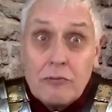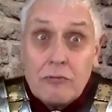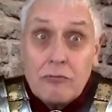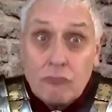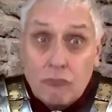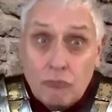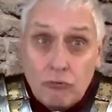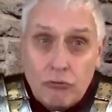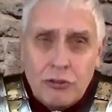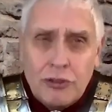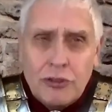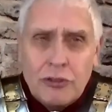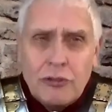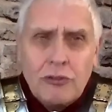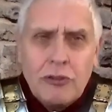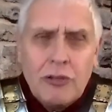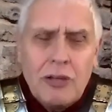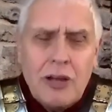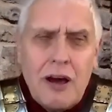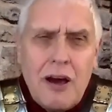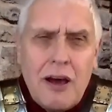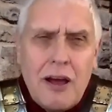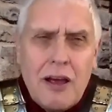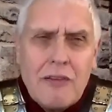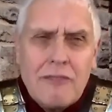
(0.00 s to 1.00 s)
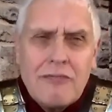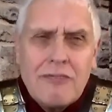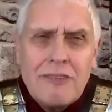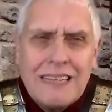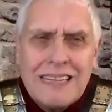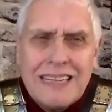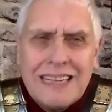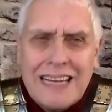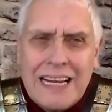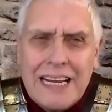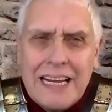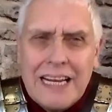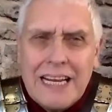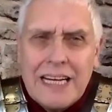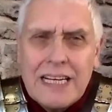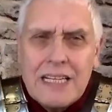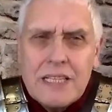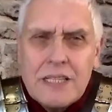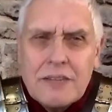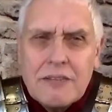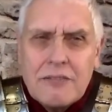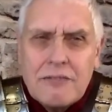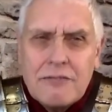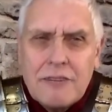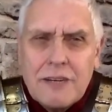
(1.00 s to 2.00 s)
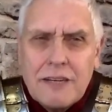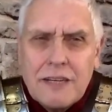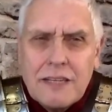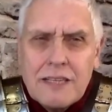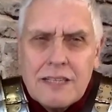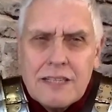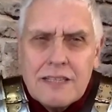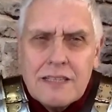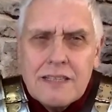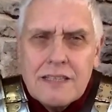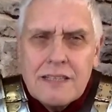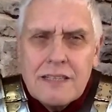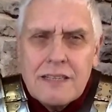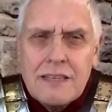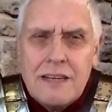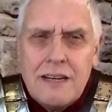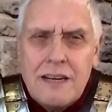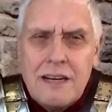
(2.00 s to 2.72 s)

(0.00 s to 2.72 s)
real live gladiator fights.